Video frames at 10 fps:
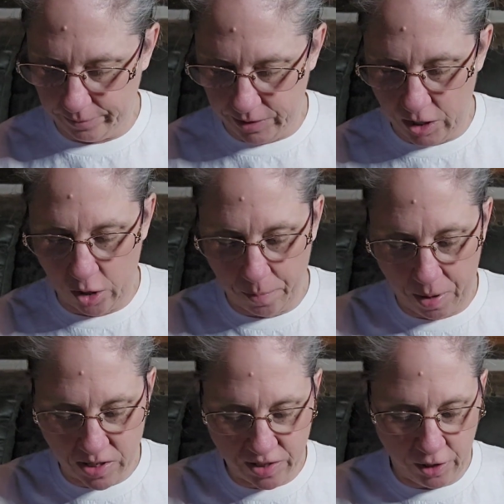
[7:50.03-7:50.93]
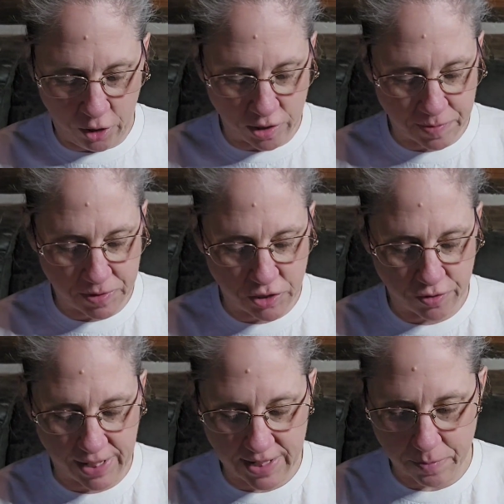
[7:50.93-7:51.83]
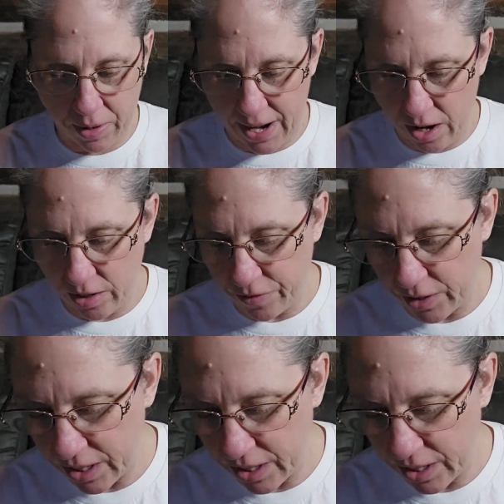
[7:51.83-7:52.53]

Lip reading: You know, parts of your Christmas tree is brown if you